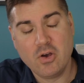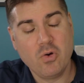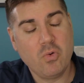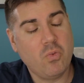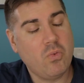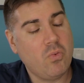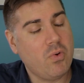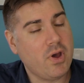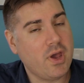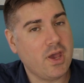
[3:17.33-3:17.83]

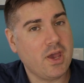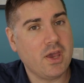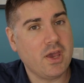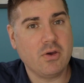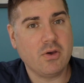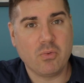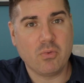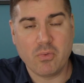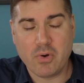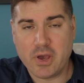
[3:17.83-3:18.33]

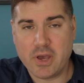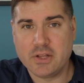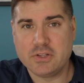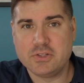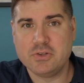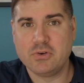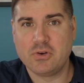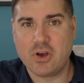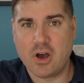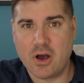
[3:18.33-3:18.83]
Way
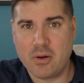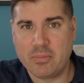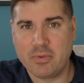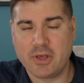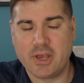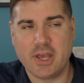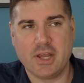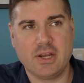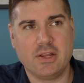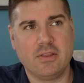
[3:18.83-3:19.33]
too
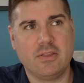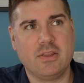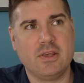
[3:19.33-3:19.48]
complicated.